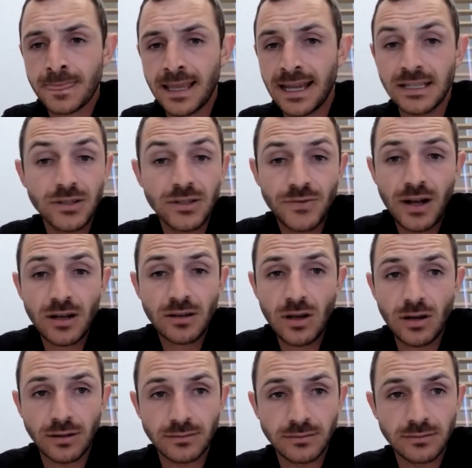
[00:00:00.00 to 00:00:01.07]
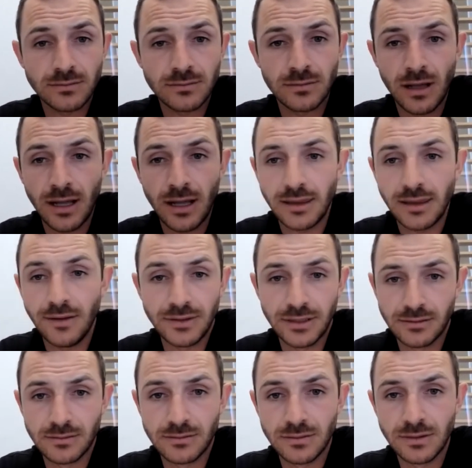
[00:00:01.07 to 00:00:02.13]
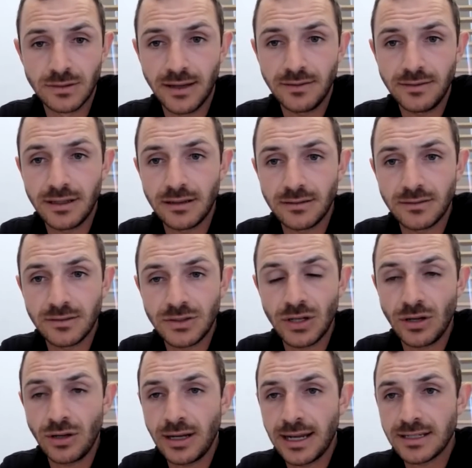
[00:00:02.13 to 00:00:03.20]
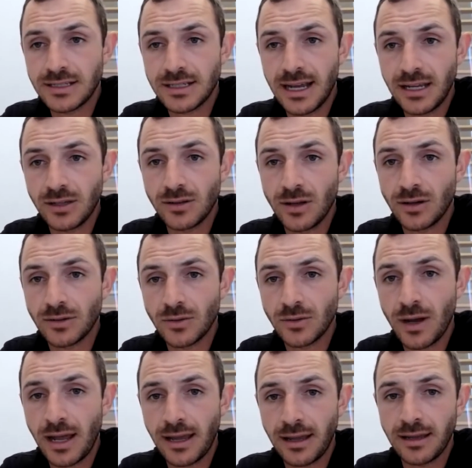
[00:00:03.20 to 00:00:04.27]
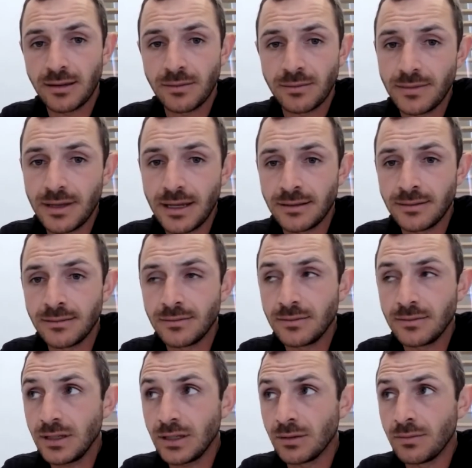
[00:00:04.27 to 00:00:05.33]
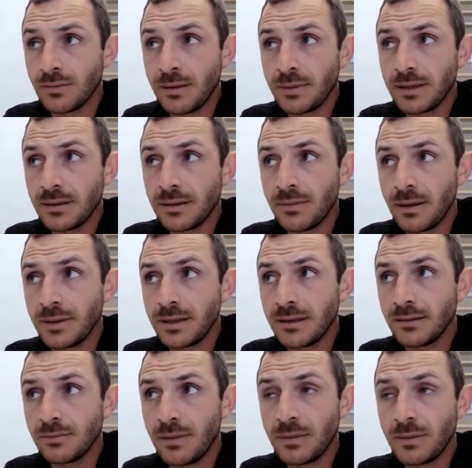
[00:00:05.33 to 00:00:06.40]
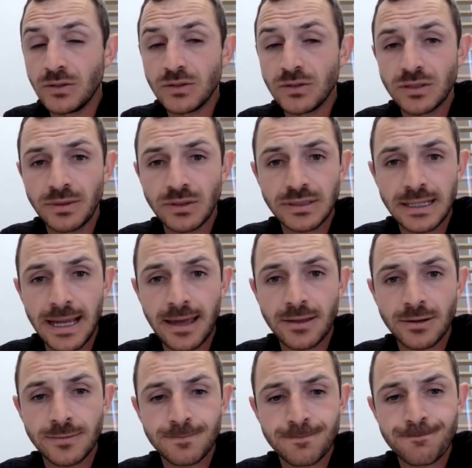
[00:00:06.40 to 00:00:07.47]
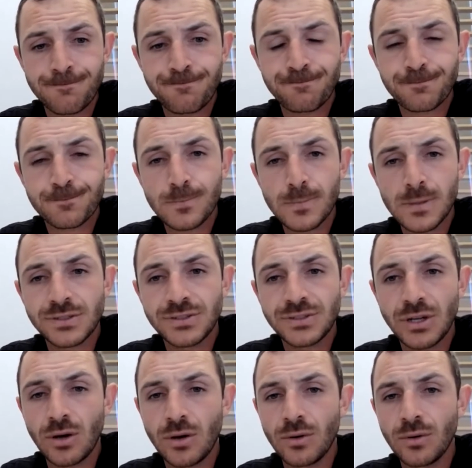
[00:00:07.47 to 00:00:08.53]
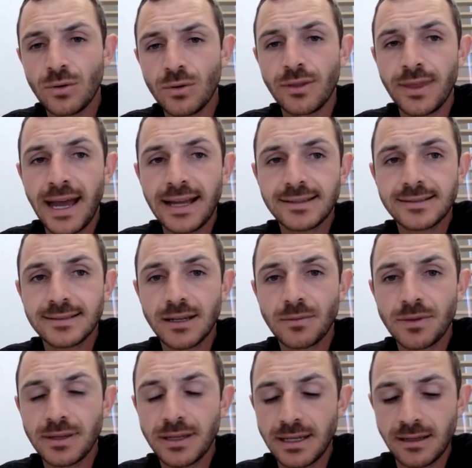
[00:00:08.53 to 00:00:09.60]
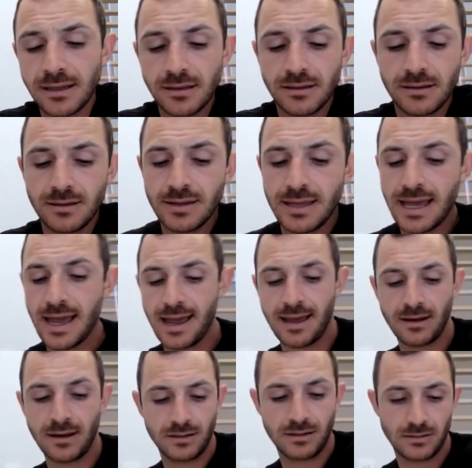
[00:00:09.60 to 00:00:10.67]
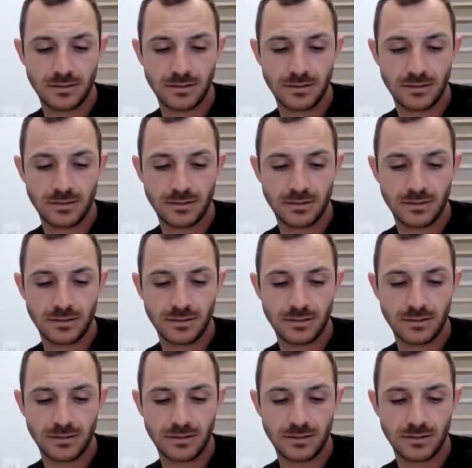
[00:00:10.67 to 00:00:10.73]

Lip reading: and just follow along. Loved it. Show you and educate you along the way and maybe do some deals together. So that's something that